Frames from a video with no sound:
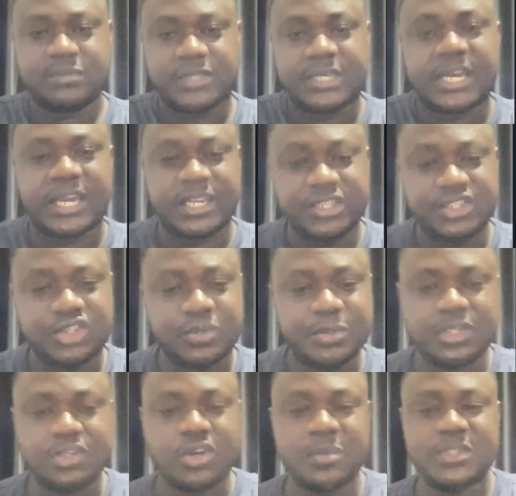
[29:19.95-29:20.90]
kindly drop it
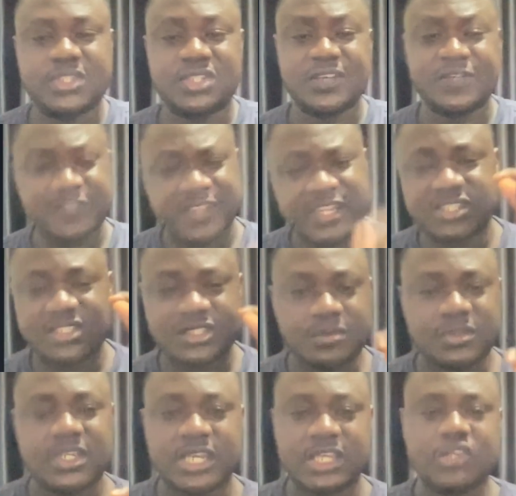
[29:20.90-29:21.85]
in the comment section. If there's
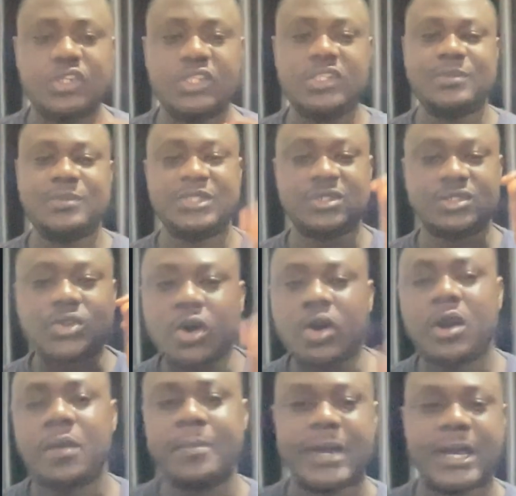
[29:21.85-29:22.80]
something that you need me to
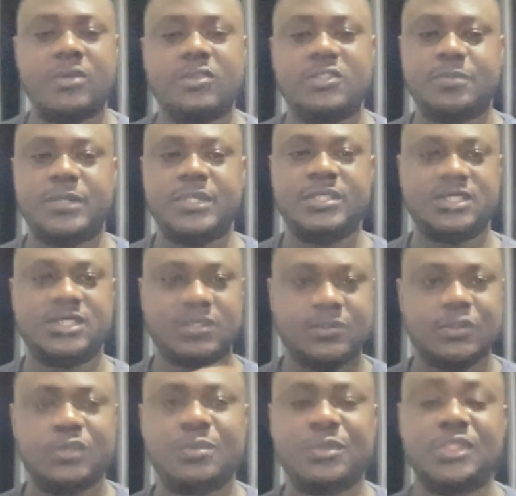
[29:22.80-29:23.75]
talk about, please
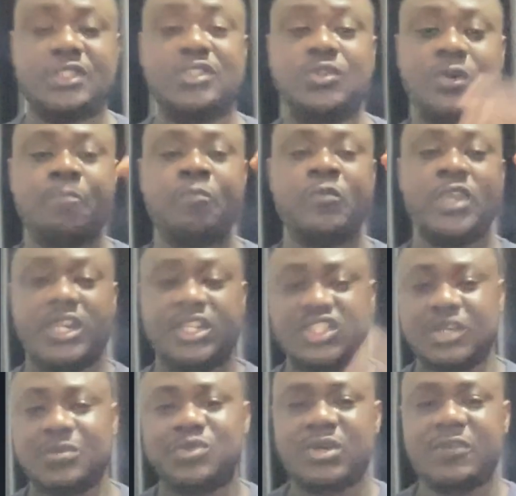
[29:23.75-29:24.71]
drop it there. So in the
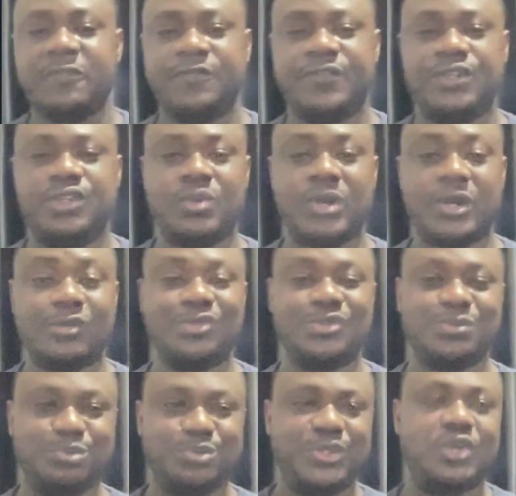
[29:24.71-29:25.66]
subsequent video, we're going
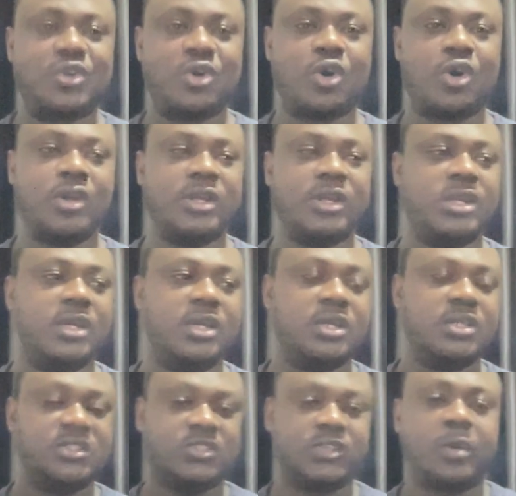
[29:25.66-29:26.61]
to pick on
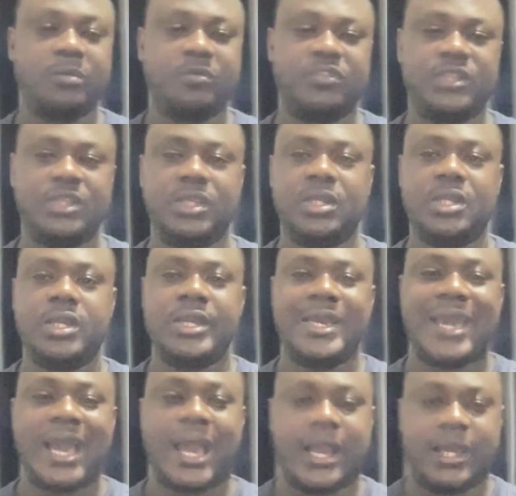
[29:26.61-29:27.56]
something
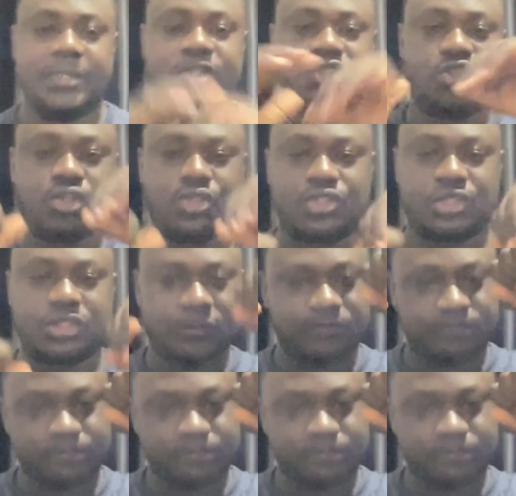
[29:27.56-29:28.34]
and just